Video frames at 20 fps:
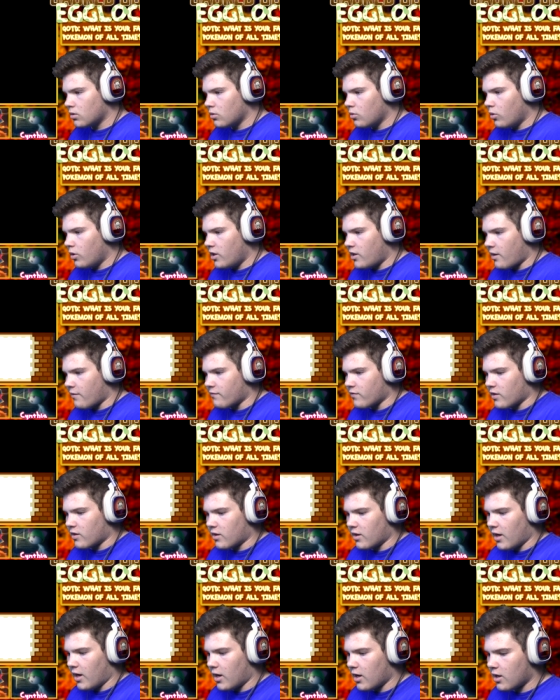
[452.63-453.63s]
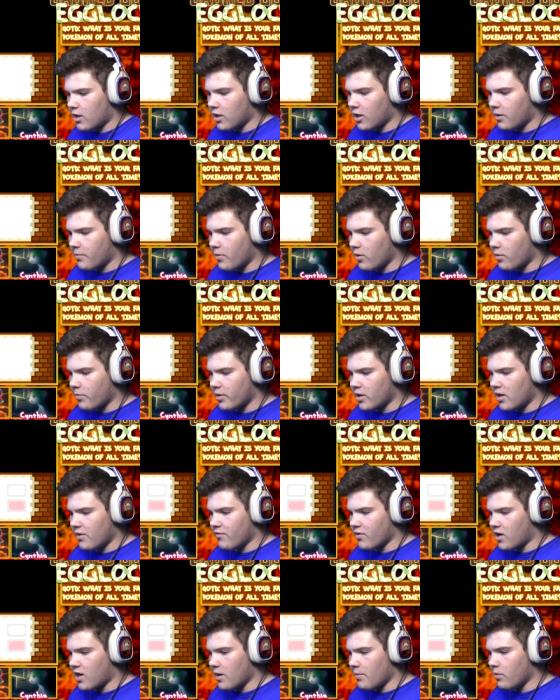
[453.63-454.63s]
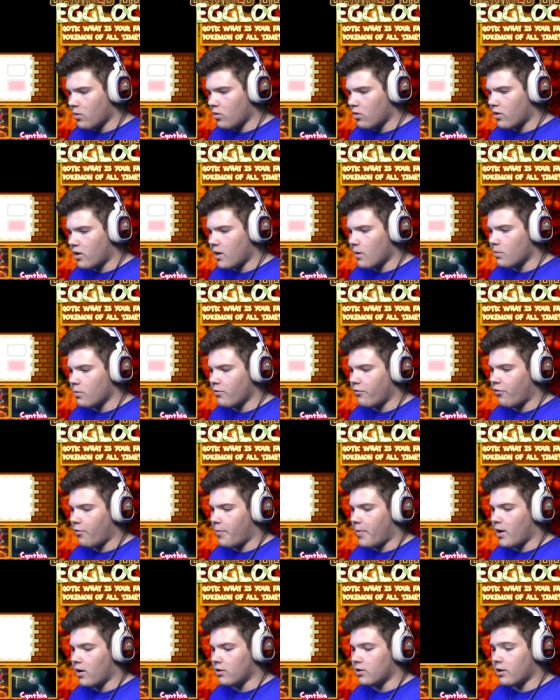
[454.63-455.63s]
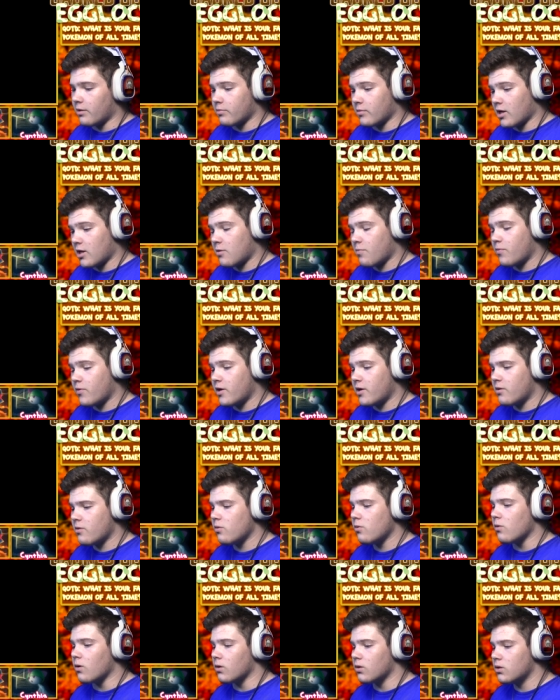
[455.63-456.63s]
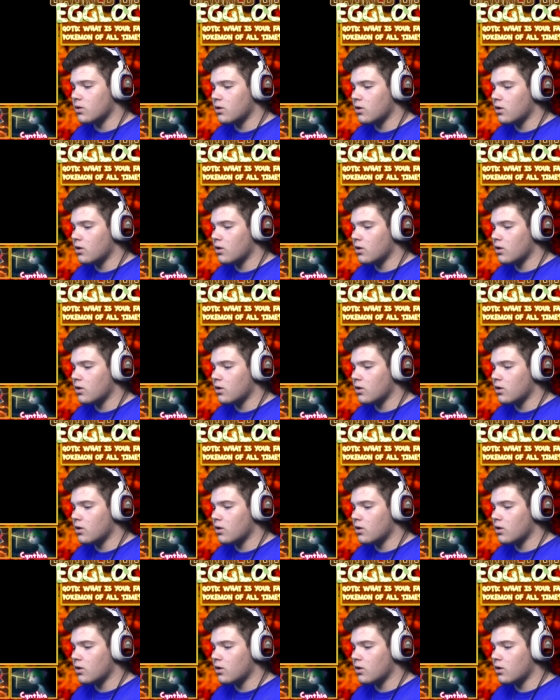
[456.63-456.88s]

What do you have to say? Collect Pokemon to have a Gible, Gible for Beldum. That's pretty cool.